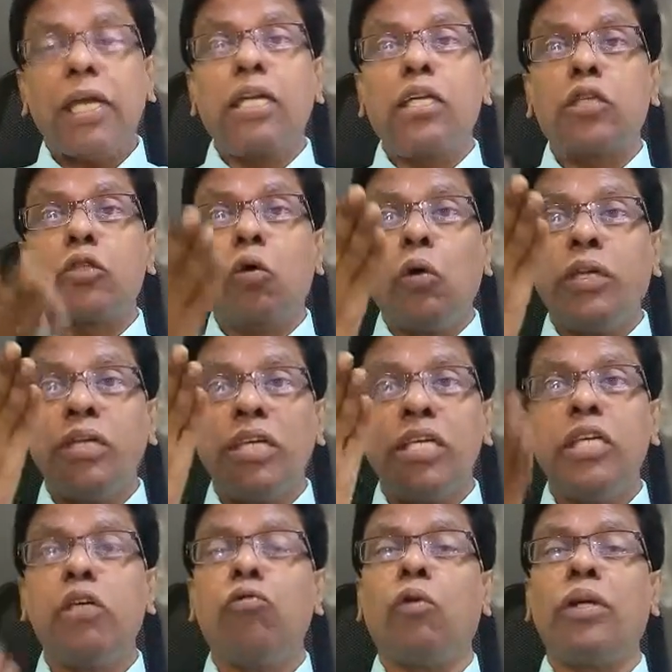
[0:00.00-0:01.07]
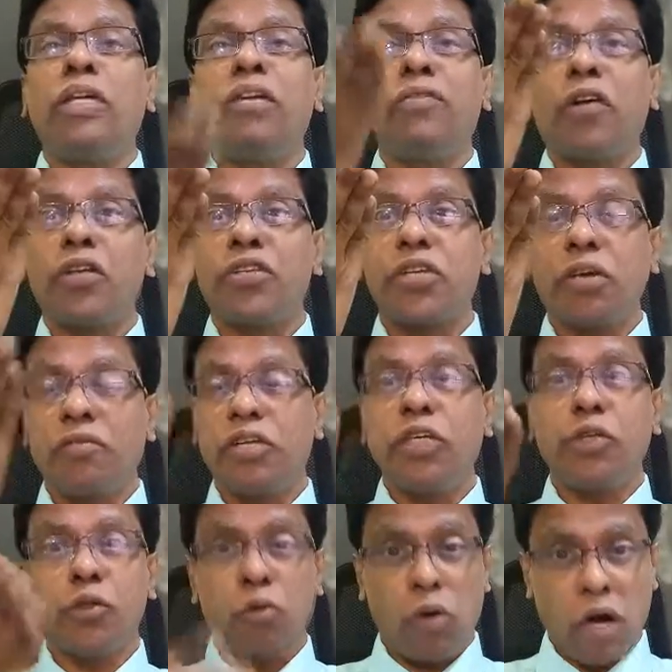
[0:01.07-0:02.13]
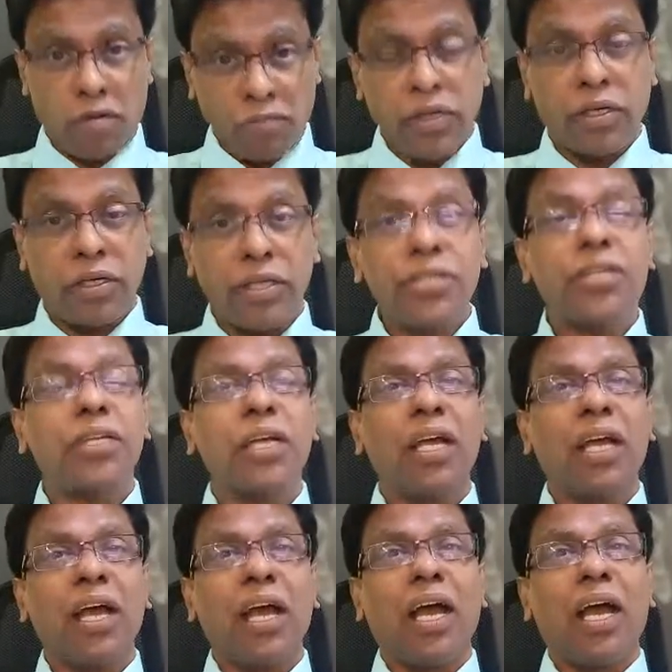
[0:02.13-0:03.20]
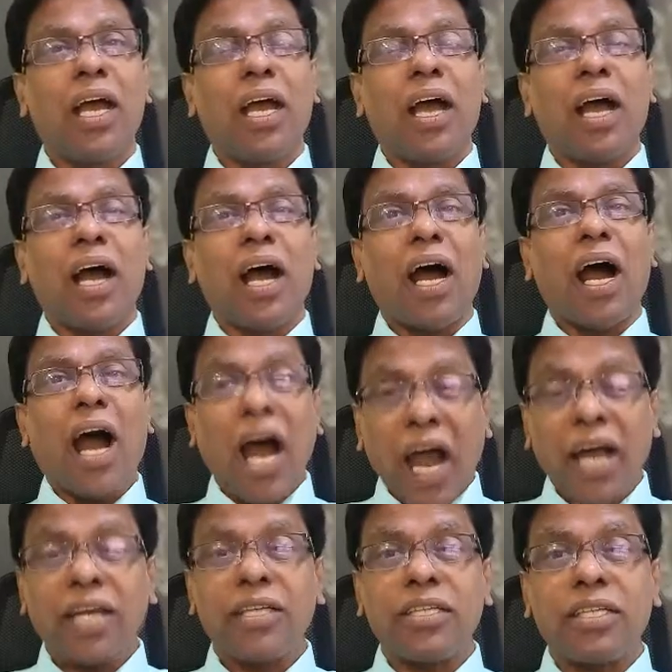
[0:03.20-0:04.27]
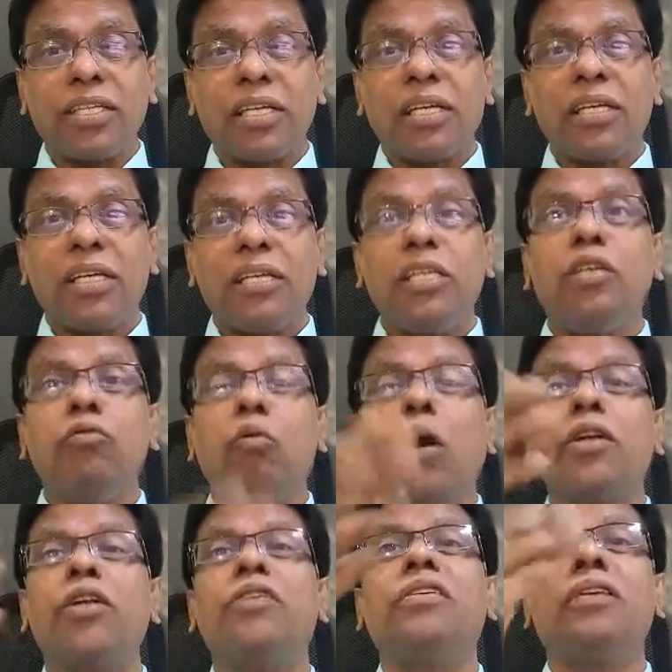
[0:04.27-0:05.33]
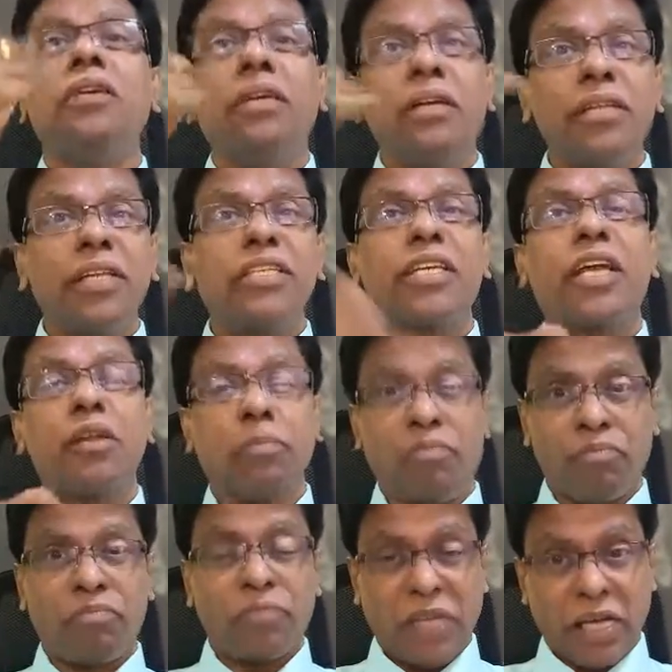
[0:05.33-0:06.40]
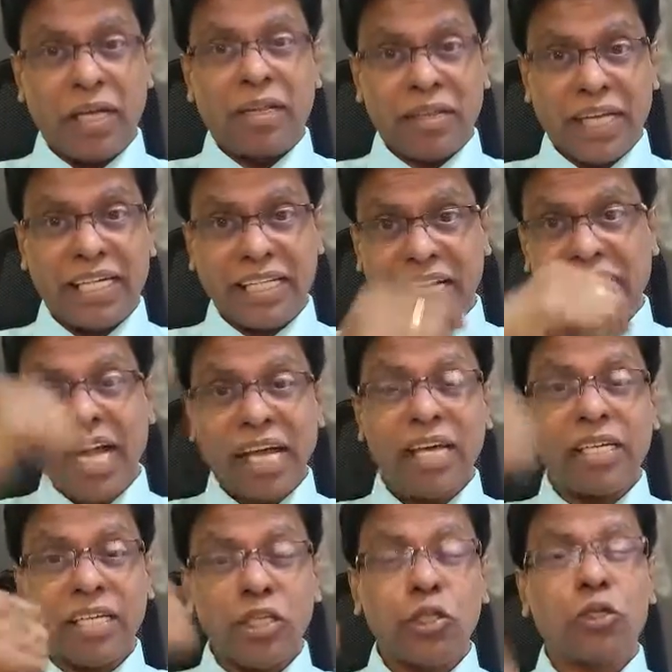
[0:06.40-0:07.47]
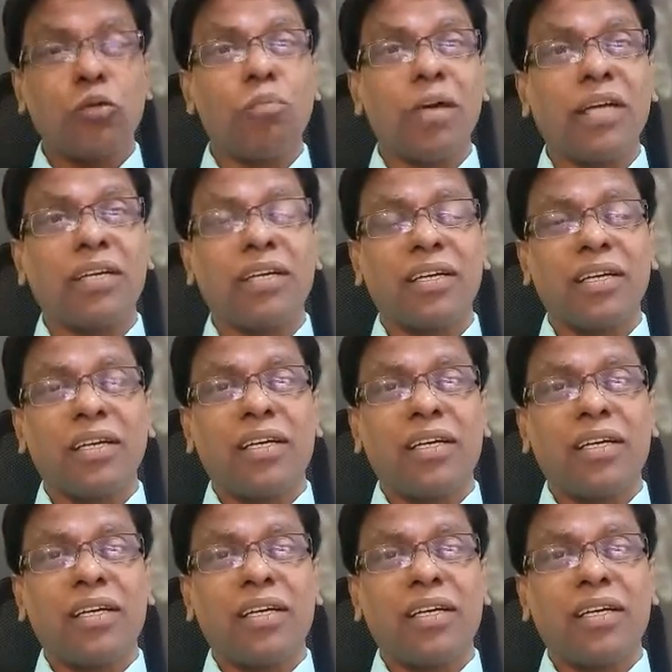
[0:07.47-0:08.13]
He's going to live only for 72 hours and he wanted to learn that lyre instrument.